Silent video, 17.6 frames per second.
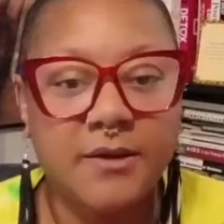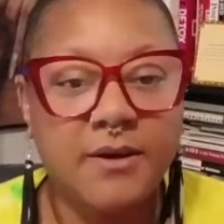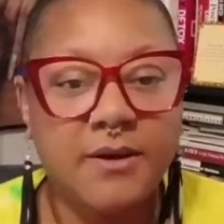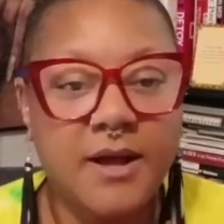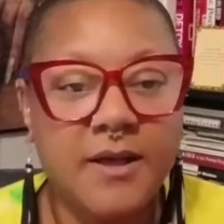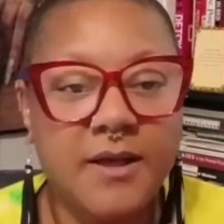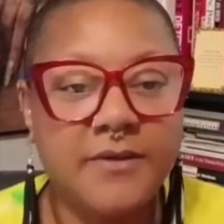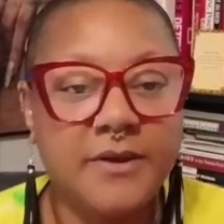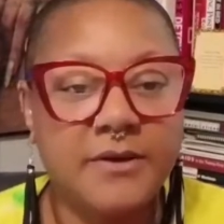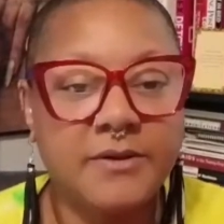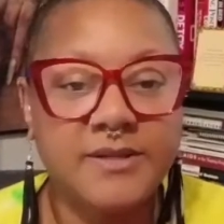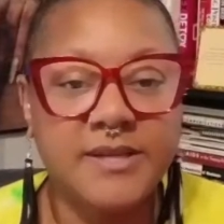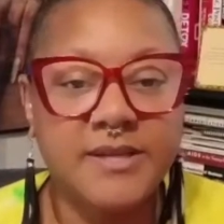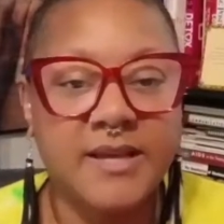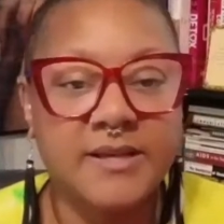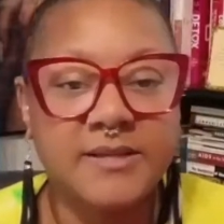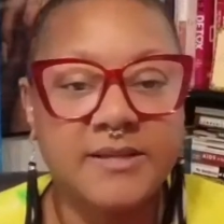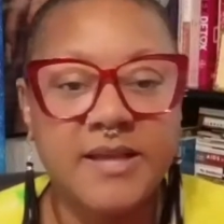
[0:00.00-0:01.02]
all of those
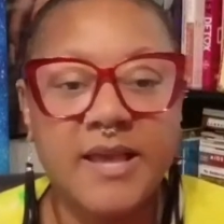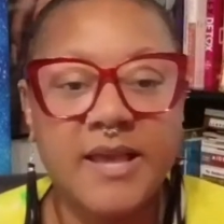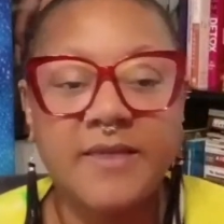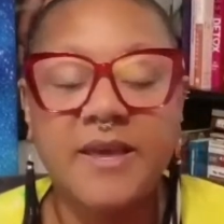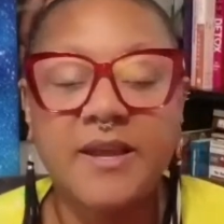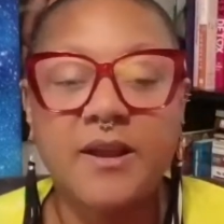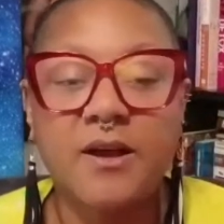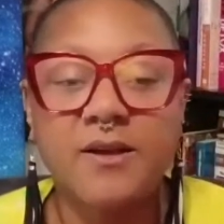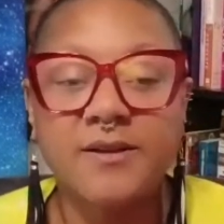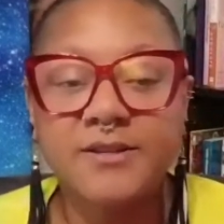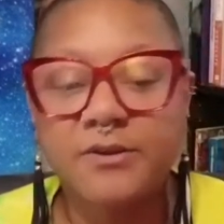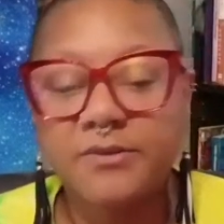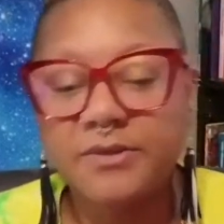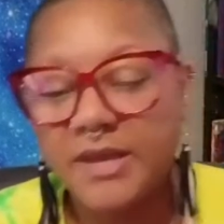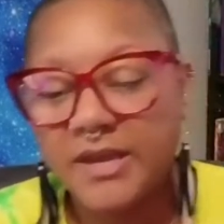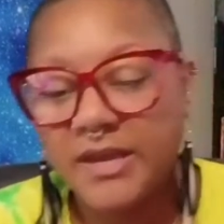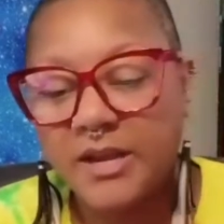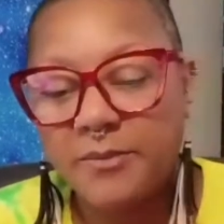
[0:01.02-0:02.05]
things. And then also
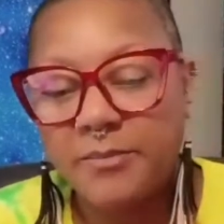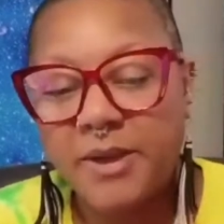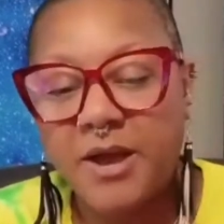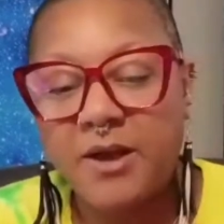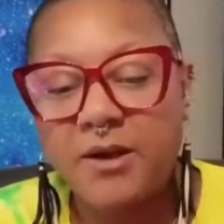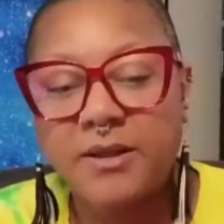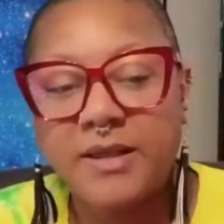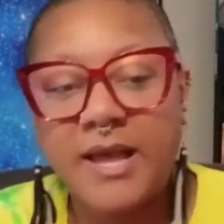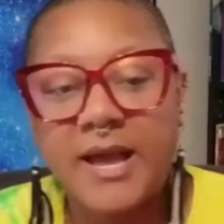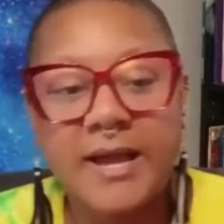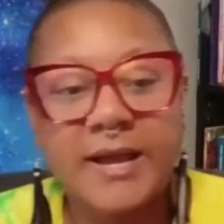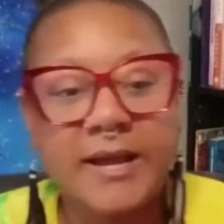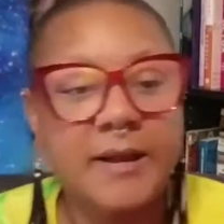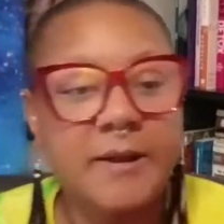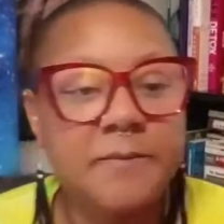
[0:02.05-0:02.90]
thinking about like,